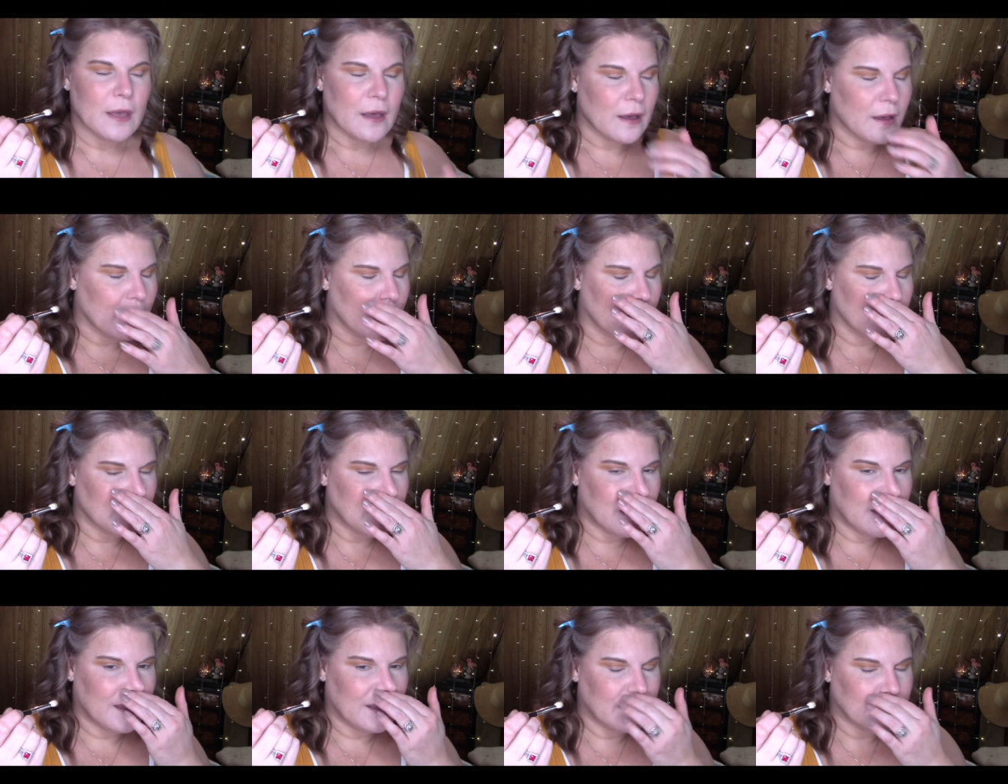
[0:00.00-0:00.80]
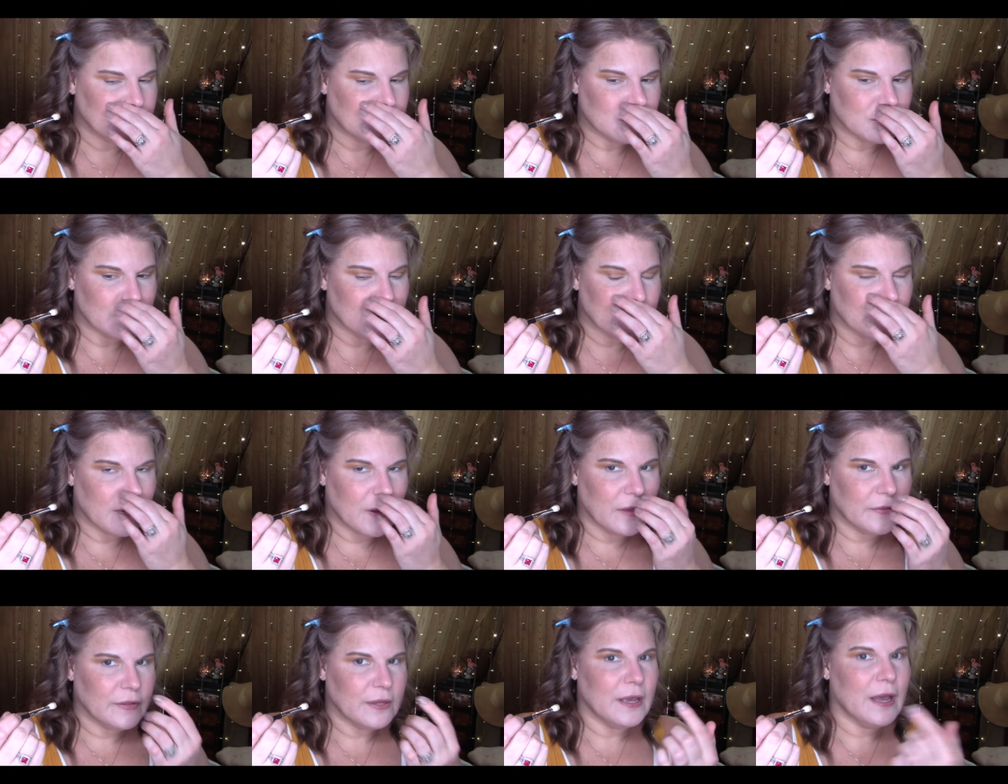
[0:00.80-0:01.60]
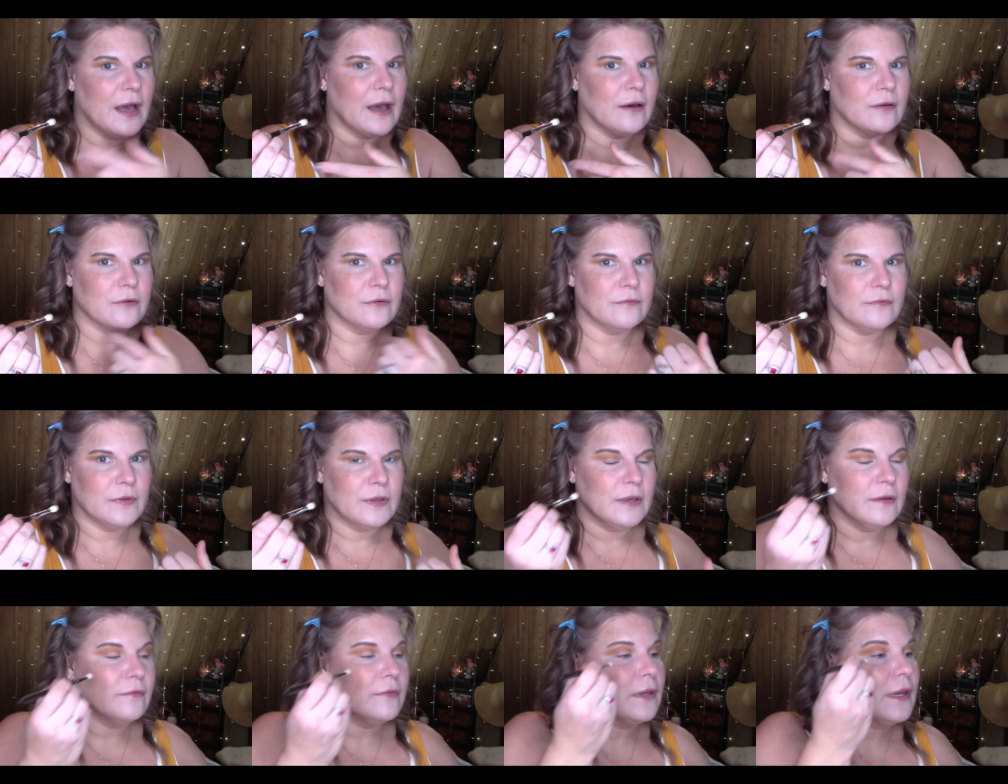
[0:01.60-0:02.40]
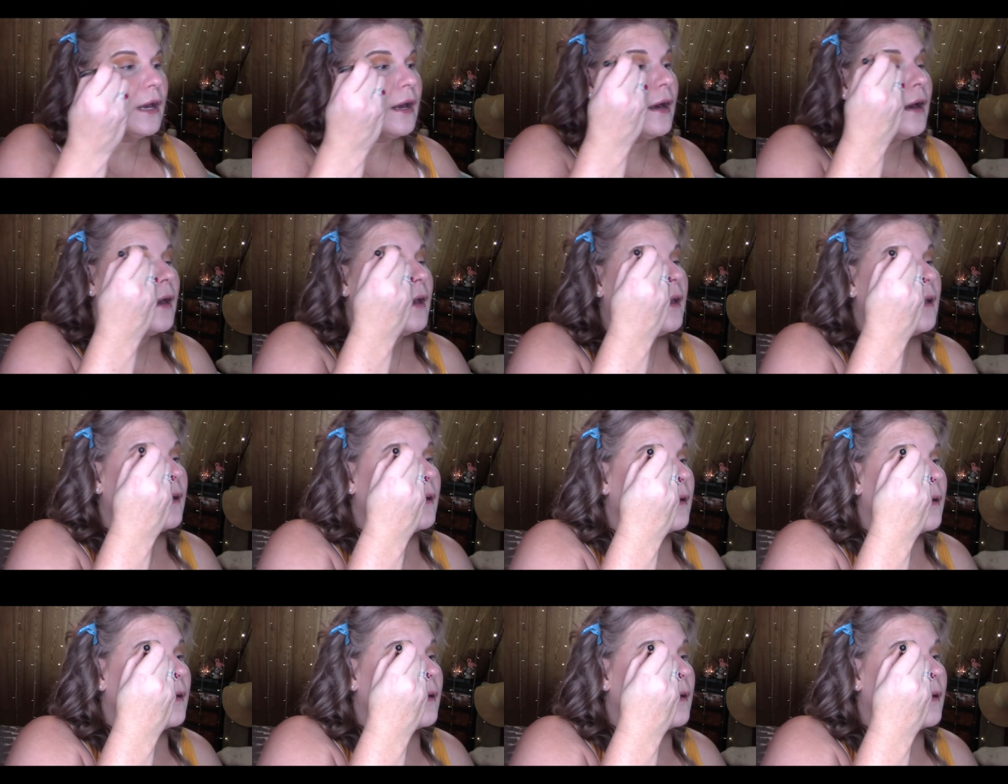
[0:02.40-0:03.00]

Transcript: um, and sort of on the outer V of the eye.